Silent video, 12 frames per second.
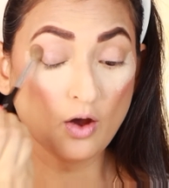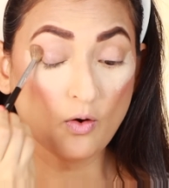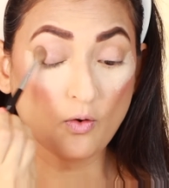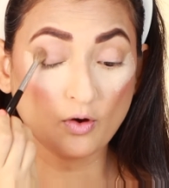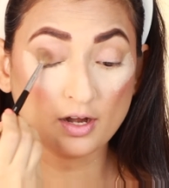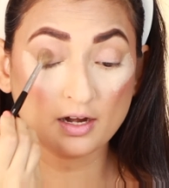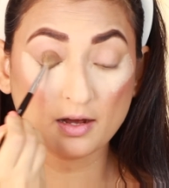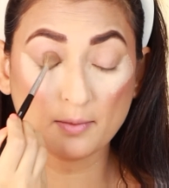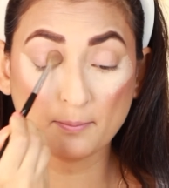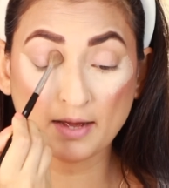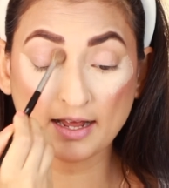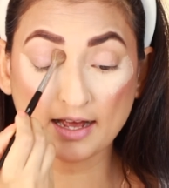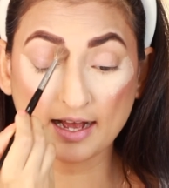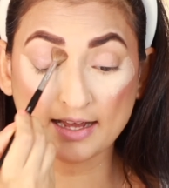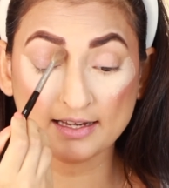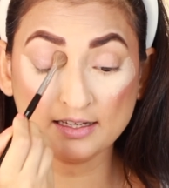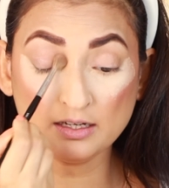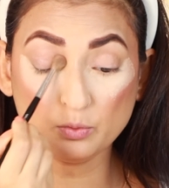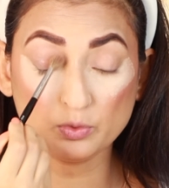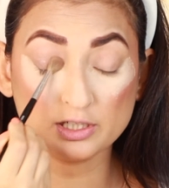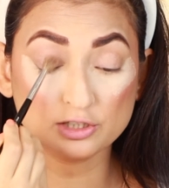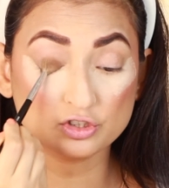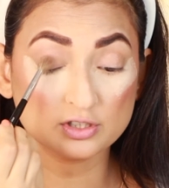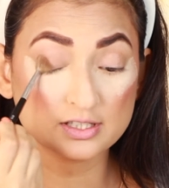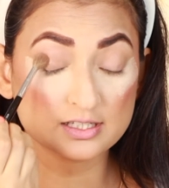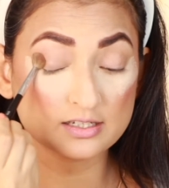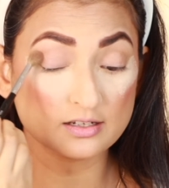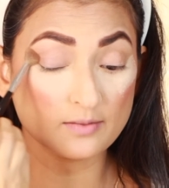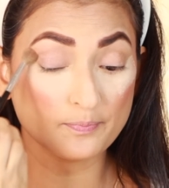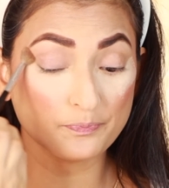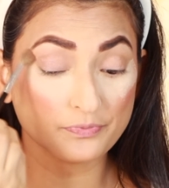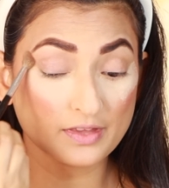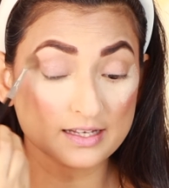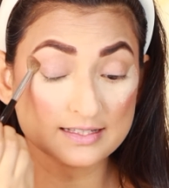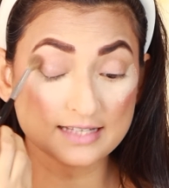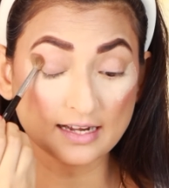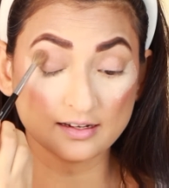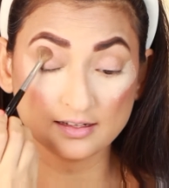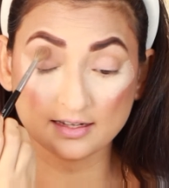on my eyelid will just settle